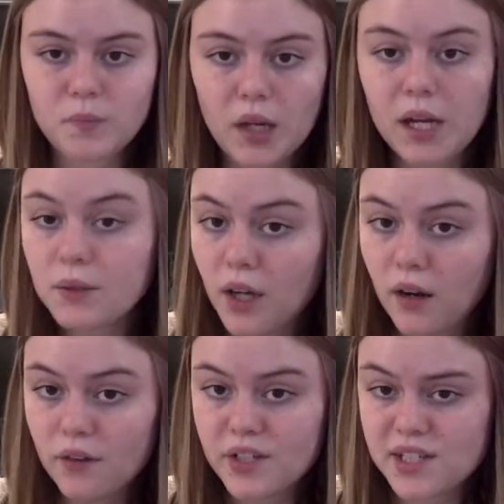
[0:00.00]
I would
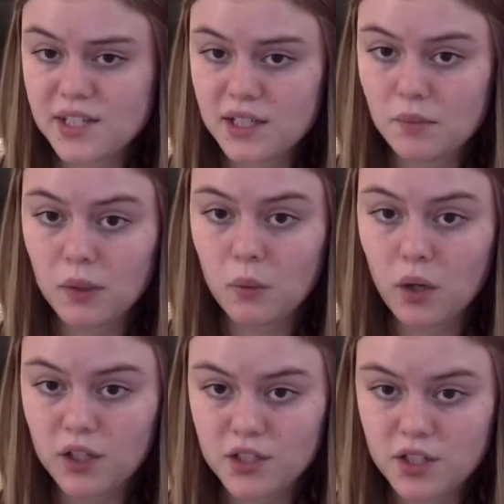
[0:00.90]
obviously be
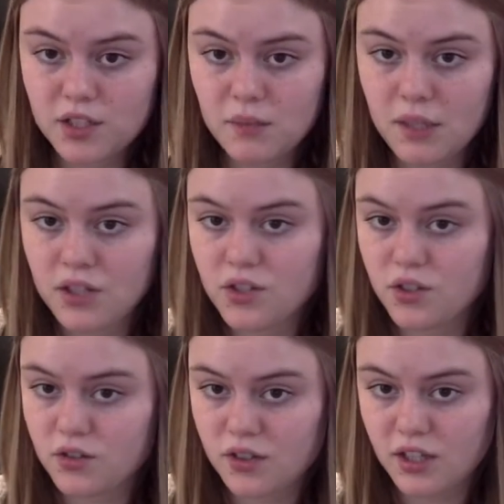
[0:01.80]
watching to make
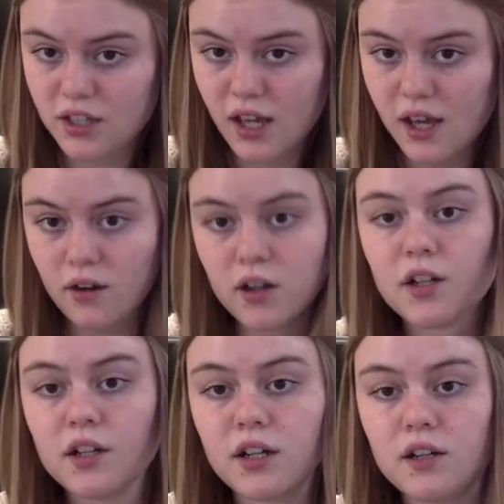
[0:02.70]
sure that they
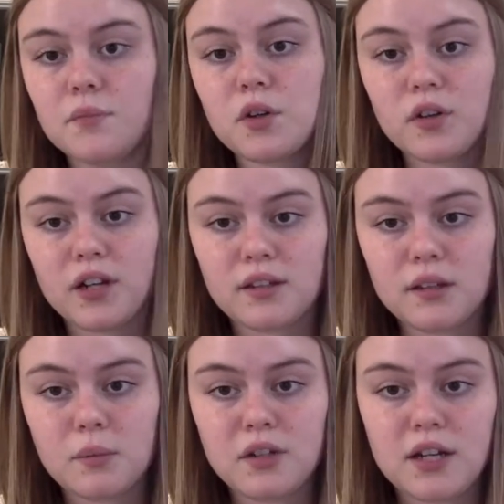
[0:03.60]
are correctly
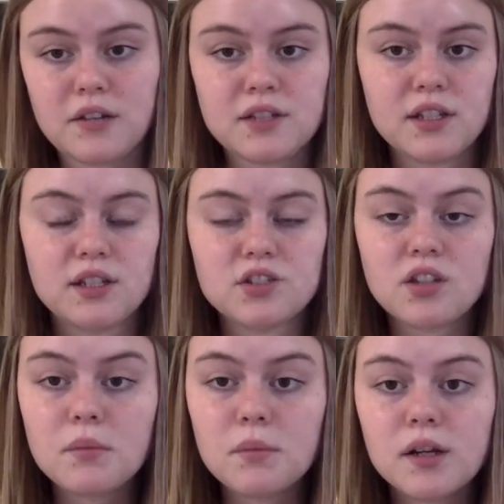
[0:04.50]
pronouncing each
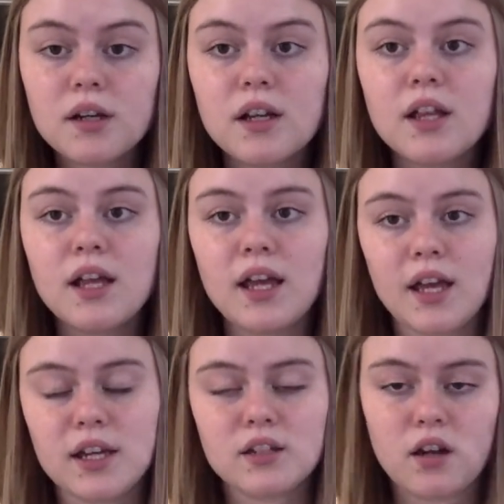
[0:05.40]
number,
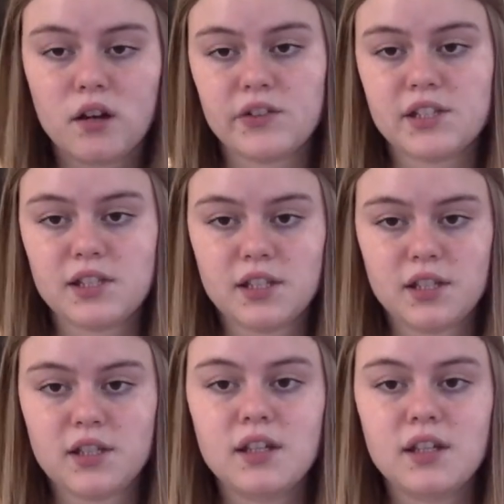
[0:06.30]
and obviously